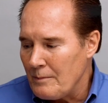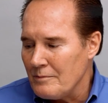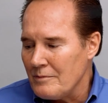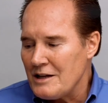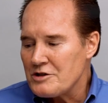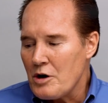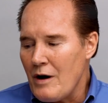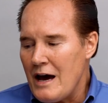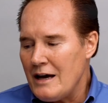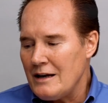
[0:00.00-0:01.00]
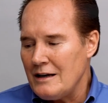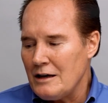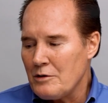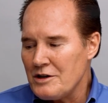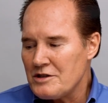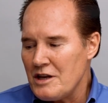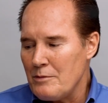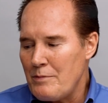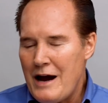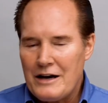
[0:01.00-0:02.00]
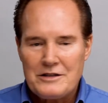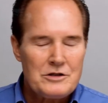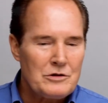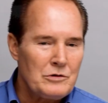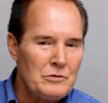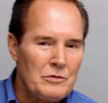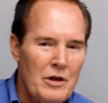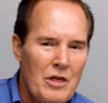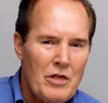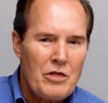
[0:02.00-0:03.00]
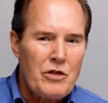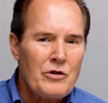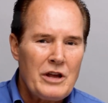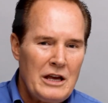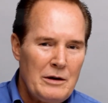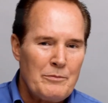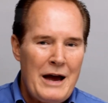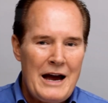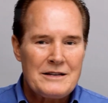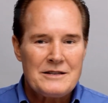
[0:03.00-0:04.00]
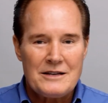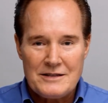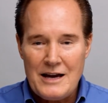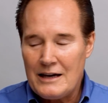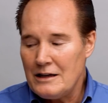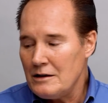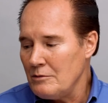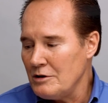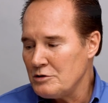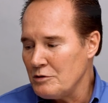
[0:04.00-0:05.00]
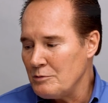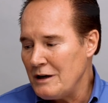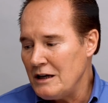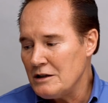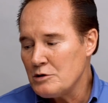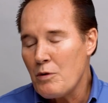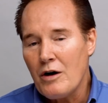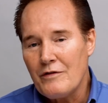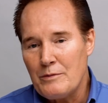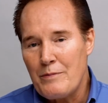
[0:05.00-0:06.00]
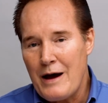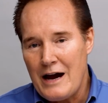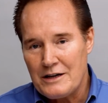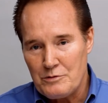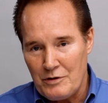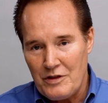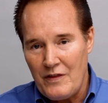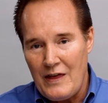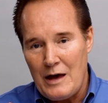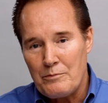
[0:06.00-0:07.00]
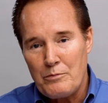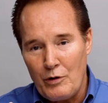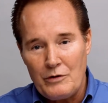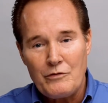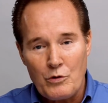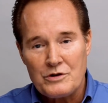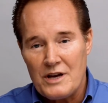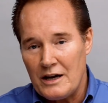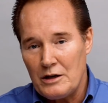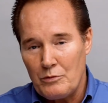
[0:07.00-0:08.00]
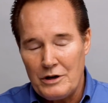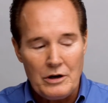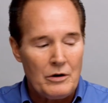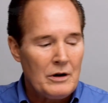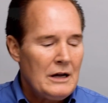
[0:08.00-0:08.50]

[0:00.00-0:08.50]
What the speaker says: Let's go ahead and increase the impacts to 30 impacts a second, which would be 12 impacts within that 0.4 second window.